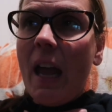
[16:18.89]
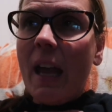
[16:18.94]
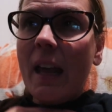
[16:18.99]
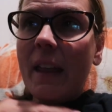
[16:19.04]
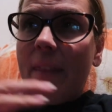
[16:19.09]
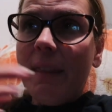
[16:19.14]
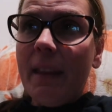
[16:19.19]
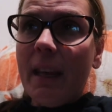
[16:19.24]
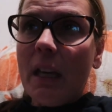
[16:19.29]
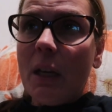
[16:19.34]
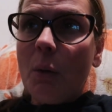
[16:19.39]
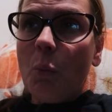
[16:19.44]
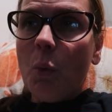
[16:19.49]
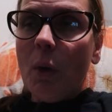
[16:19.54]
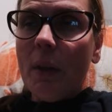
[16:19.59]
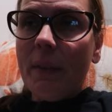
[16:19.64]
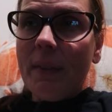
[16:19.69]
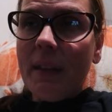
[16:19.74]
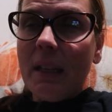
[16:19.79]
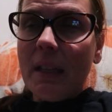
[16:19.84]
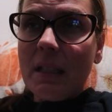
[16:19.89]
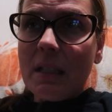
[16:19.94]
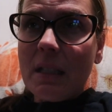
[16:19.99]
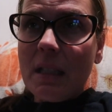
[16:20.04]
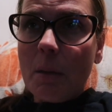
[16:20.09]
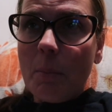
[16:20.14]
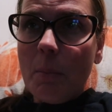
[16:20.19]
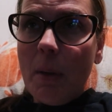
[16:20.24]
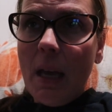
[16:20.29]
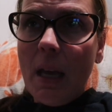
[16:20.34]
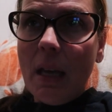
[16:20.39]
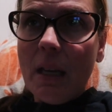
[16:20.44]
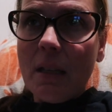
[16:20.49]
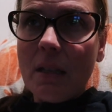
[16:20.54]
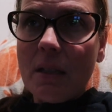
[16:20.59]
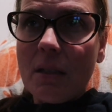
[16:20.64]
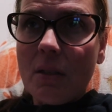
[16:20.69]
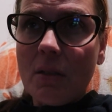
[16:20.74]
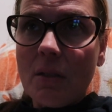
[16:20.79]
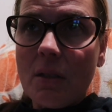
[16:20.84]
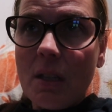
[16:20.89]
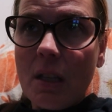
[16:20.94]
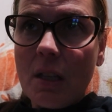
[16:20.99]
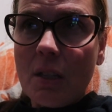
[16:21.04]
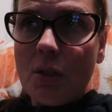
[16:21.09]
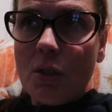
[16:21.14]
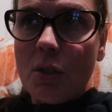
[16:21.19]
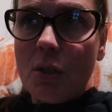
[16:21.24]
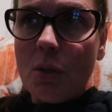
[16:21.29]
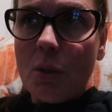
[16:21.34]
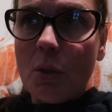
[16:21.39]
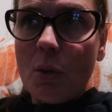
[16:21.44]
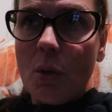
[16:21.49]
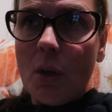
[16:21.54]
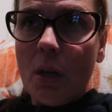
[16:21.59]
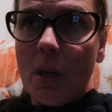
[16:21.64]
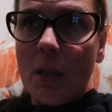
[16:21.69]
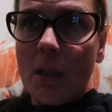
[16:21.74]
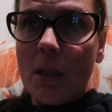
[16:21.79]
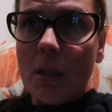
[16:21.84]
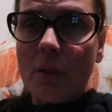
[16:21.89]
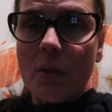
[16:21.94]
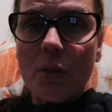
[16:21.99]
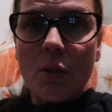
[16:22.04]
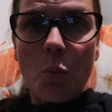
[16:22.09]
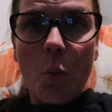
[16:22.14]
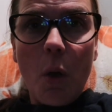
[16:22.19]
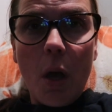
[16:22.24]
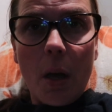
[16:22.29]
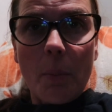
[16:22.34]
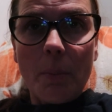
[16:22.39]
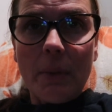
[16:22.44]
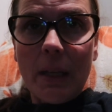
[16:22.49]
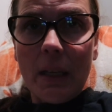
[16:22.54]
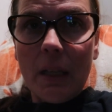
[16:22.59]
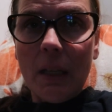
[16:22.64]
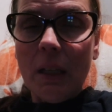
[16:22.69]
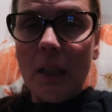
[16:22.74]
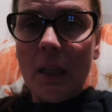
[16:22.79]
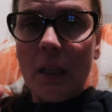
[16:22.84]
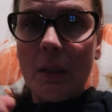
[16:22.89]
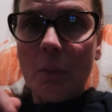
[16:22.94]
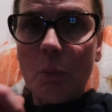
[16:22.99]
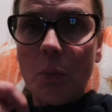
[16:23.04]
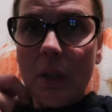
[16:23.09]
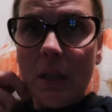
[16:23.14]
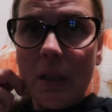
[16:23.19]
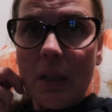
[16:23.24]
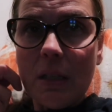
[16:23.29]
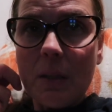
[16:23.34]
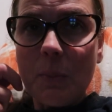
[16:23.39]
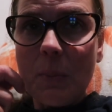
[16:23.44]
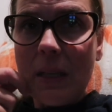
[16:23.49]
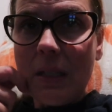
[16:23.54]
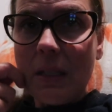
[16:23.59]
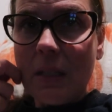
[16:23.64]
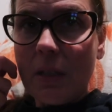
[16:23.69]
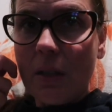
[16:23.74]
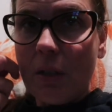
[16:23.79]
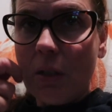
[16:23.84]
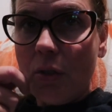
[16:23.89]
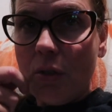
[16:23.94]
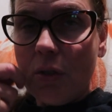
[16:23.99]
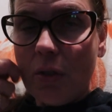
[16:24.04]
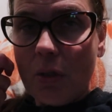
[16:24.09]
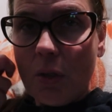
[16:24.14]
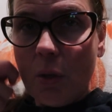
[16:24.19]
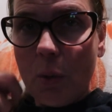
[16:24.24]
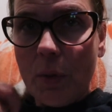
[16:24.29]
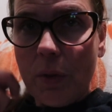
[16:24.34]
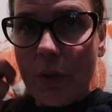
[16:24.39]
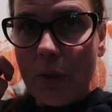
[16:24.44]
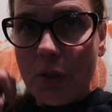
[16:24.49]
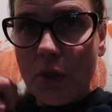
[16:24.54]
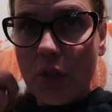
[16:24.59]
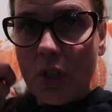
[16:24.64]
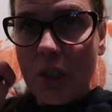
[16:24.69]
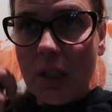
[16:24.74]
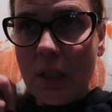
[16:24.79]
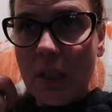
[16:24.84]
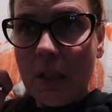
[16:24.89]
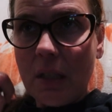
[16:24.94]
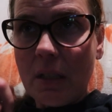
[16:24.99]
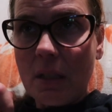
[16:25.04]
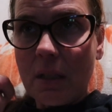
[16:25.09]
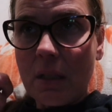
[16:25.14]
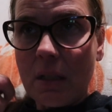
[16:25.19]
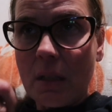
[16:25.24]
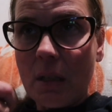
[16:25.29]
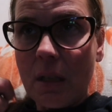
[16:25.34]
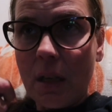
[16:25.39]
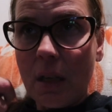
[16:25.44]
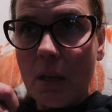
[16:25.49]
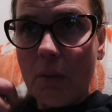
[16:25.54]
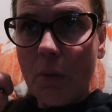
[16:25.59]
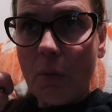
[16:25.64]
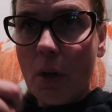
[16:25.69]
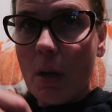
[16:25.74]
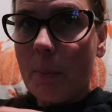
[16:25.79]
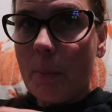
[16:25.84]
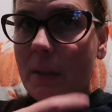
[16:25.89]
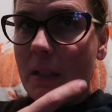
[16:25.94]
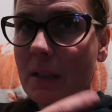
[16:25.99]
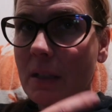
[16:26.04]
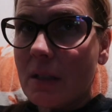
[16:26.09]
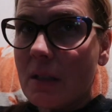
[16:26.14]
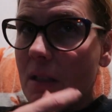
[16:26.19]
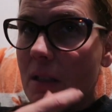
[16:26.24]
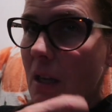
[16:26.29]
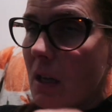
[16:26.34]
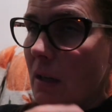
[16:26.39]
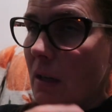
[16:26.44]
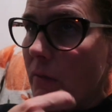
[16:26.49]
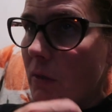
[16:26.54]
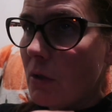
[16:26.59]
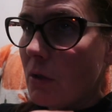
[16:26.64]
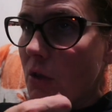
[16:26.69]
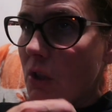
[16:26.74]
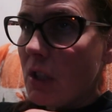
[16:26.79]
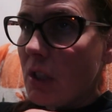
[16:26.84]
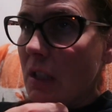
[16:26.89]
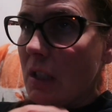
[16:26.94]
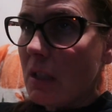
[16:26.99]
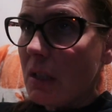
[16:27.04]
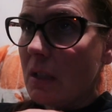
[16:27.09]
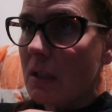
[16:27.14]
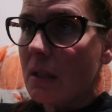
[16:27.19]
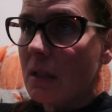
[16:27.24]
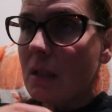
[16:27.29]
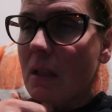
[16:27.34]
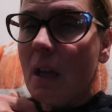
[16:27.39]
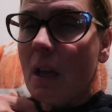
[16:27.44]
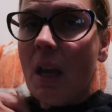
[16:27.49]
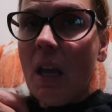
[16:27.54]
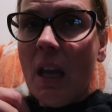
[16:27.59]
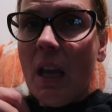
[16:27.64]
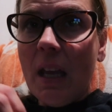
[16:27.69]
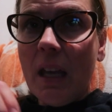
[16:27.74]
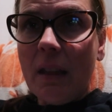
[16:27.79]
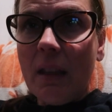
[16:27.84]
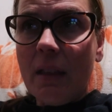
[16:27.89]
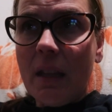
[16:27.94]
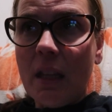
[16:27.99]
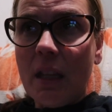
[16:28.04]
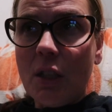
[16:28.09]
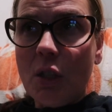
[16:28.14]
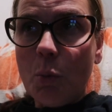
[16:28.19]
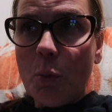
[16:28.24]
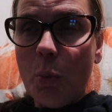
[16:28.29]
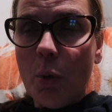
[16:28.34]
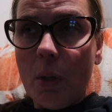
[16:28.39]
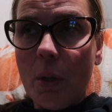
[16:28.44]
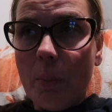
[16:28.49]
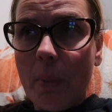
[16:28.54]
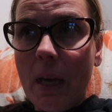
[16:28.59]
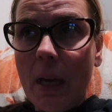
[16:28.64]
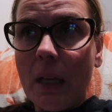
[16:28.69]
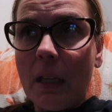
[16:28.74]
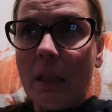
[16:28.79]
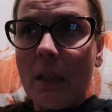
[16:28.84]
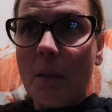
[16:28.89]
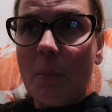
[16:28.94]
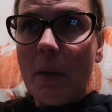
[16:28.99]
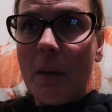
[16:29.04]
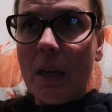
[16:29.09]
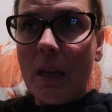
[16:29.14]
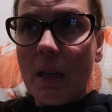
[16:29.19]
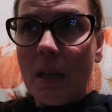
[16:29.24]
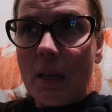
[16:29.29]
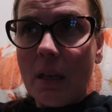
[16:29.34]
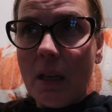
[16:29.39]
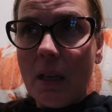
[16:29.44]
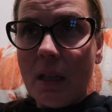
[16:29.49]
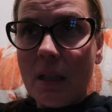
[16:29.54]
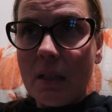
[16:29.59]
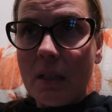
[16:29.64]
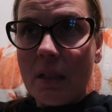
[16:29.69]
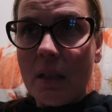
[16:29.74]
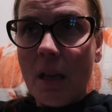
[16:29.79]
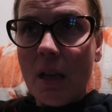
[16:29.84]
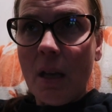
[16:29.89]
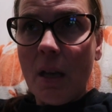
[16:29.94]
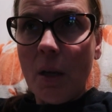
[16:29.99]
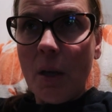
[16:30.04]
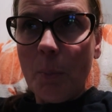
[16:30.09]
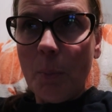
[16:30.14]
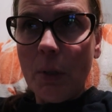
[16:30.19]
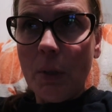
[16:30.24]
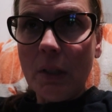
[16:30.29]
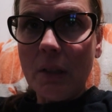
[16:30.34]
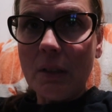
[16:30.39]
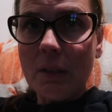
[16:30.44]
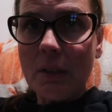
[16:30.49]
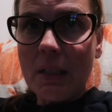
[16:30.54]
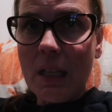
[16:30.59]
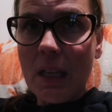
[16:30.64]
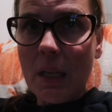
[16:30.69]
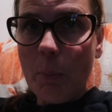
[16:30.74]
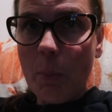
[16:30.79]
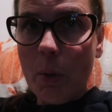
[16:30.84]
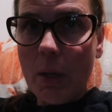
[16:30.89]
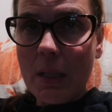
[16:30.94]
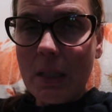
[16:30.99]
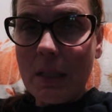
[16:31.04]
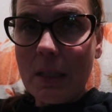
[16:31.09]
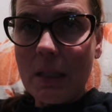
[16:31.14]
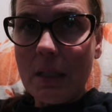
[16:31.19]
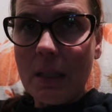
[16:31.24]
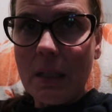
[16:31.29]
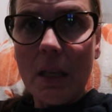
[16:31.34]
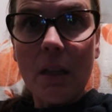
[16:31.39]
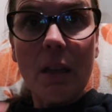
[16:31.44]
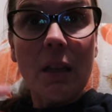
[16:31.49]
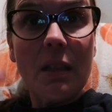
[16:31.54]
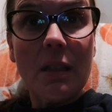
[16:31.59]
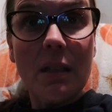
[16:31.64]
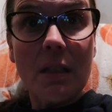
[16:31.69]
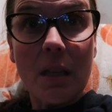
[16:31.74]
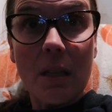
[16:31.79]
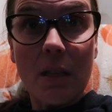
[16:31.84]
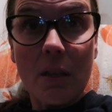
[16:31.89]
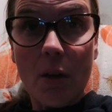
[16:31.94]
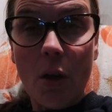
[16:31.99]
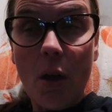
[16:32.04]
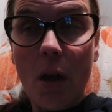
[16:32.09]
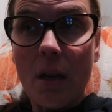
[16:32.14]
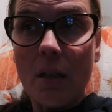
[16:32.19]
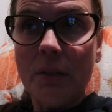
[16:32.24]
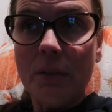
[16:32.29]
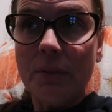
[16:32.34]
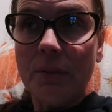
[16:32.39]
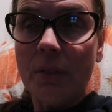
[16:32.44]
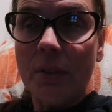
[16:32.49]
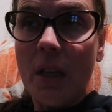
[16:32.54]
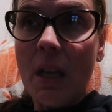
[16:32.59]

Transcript: And then what they send back is they'll send you a swab kit, and what it is basically, you just go in their cheeks and rub each side of their cheeks, and then you put it back in the bag, kind of put a little tape on it to seal it and send it off.